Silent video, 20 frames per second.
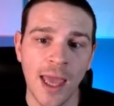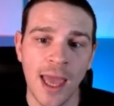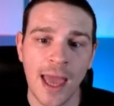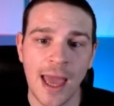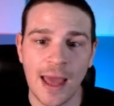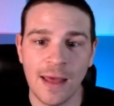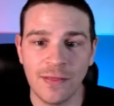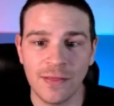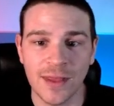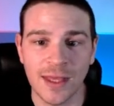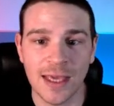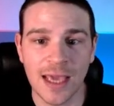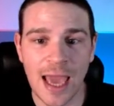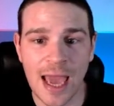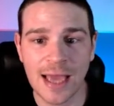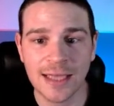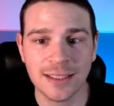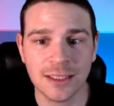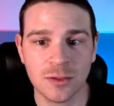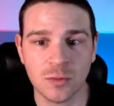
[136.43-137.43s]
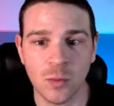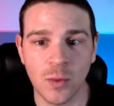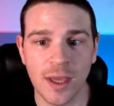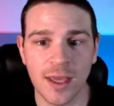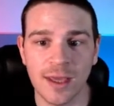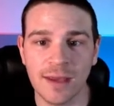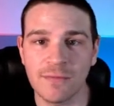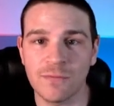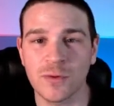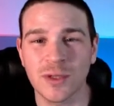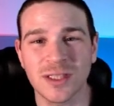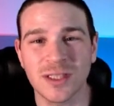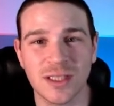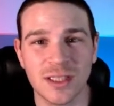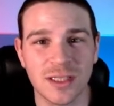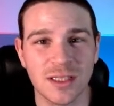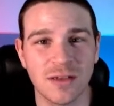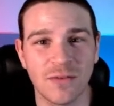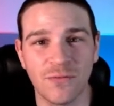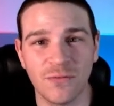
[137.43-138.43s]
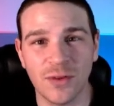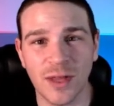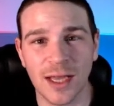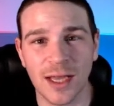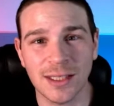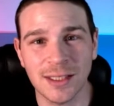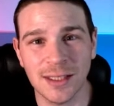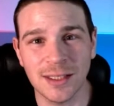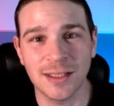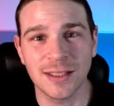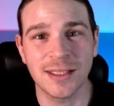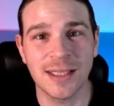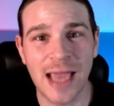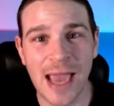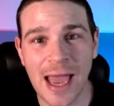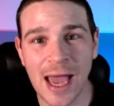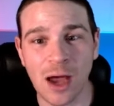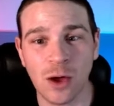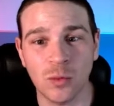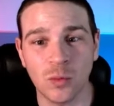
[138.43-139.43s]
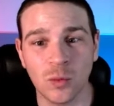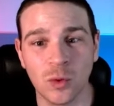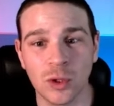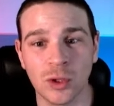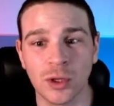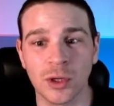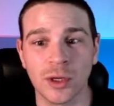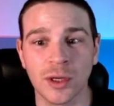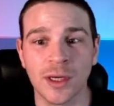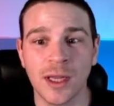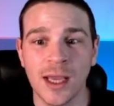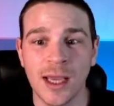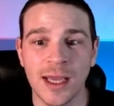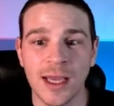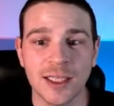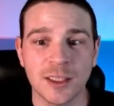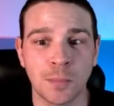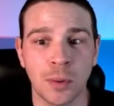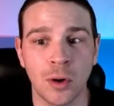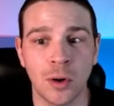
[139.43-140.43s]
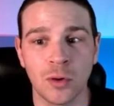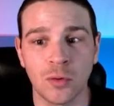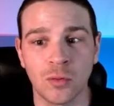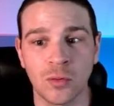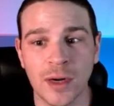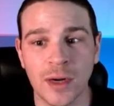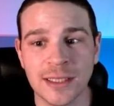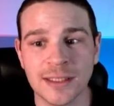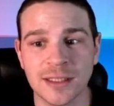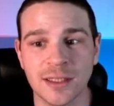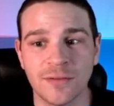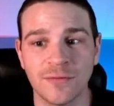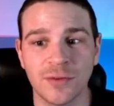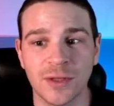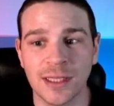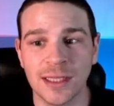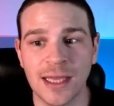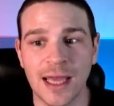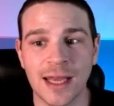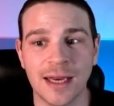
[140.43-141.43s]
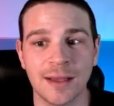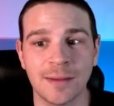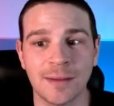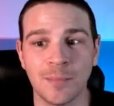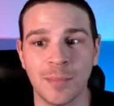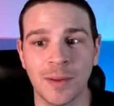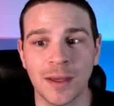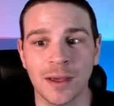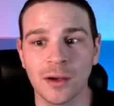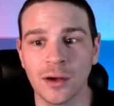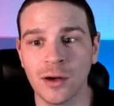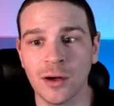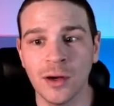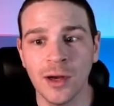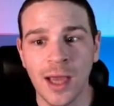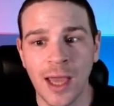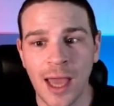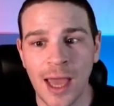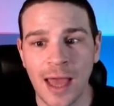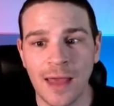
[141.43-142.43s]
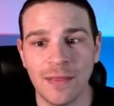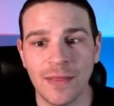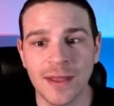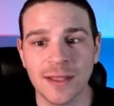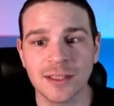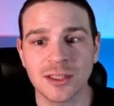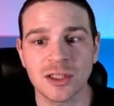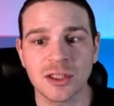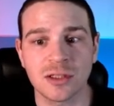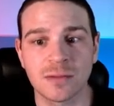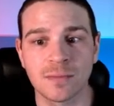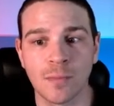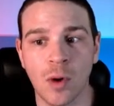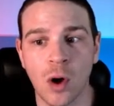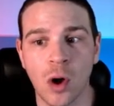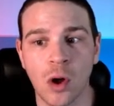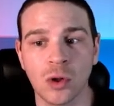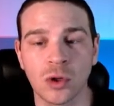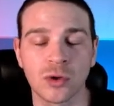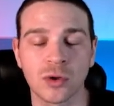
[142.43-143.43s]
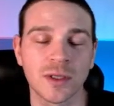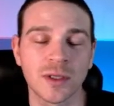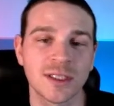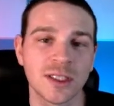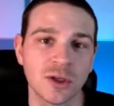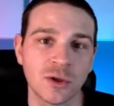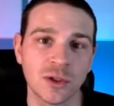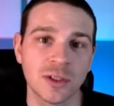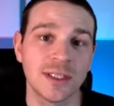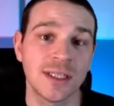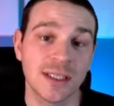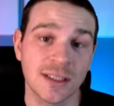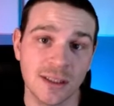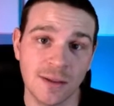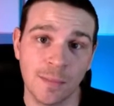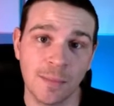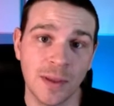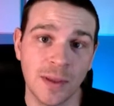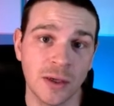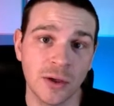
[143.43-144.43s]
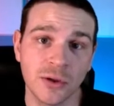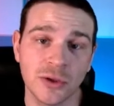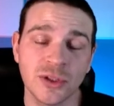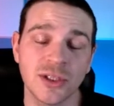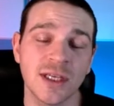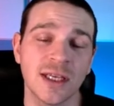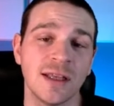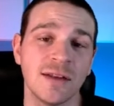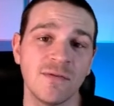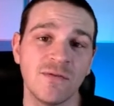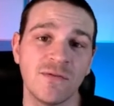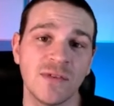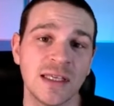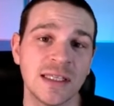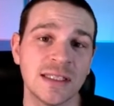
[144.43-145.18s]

And the S wave, which is deflected downward, is progressively getting bigger and then smaller until it disappears in V